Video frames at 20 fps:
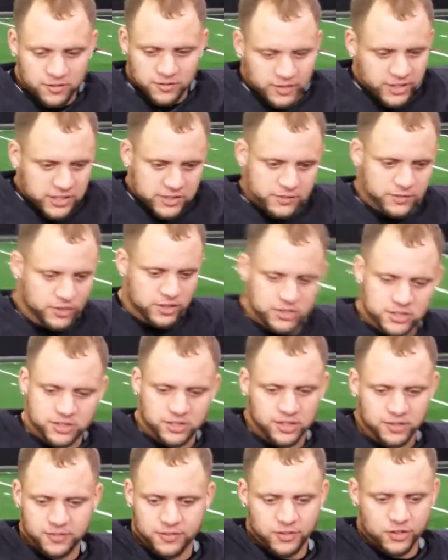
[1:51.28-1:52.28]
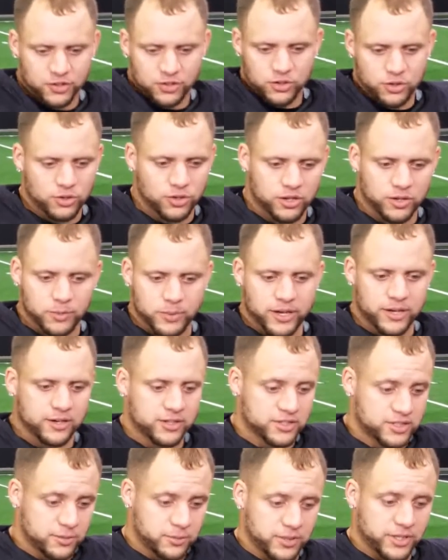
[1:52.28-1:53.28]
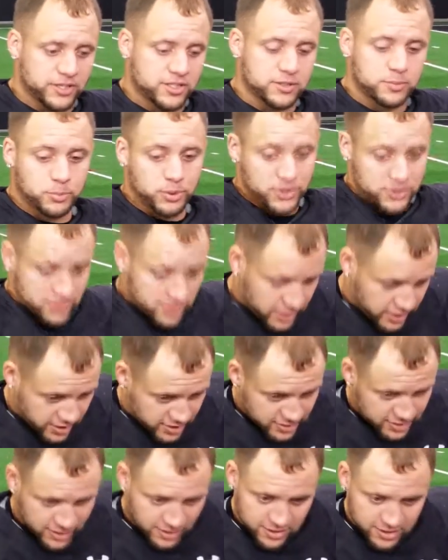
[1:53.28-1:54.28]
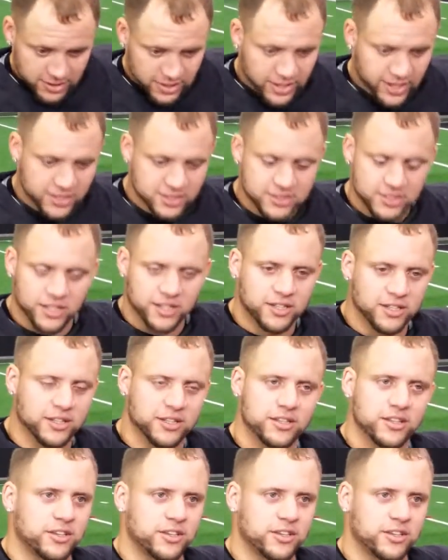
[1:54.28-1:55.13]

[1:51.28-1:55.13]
vice versa. If, you know, the quarterback or somebody just puts their head down at the last second